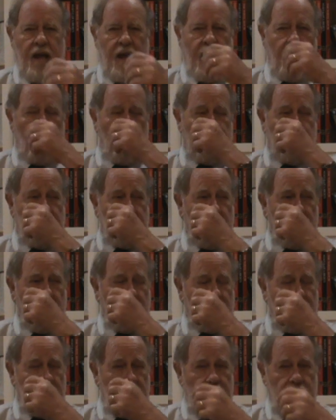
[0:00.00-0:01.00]
And what you do
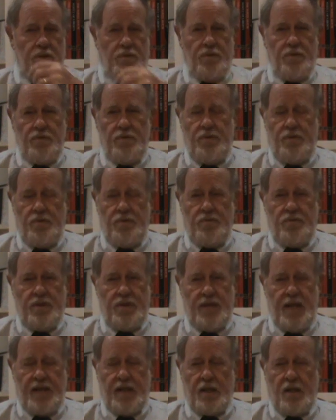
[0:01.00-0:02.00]
is you
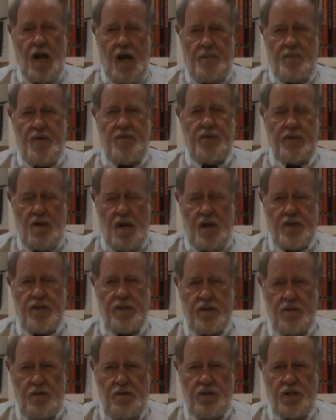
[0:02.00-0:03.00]
send a copy of the
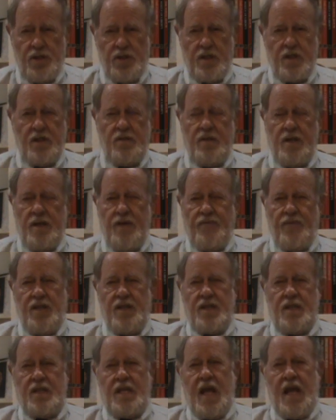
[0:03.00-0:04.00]
Constitution to every
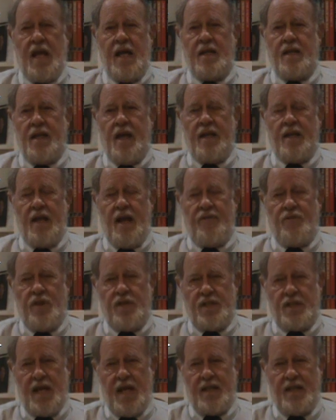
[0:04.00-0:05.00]
state, and every
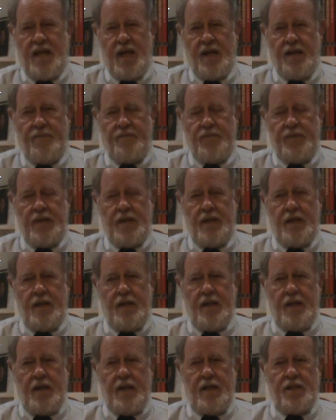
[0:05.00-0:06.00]
state then
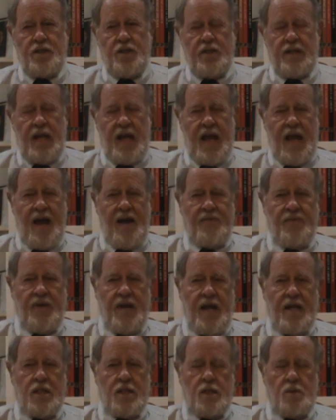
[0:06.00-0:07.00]
is going to have
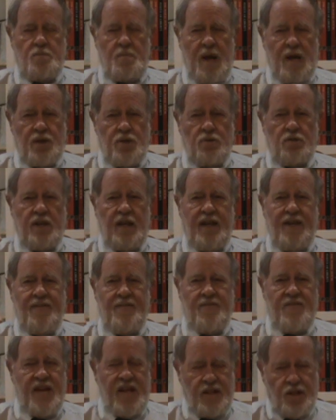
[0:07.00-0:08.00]
a special
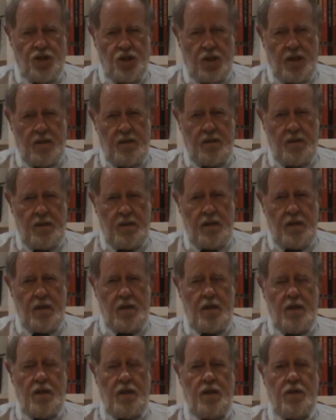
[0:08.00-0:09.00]
convention
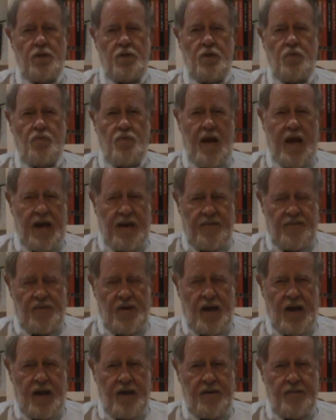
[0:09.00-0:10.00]
to
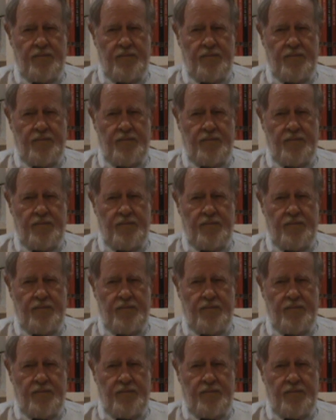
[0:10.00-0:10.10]
ratify.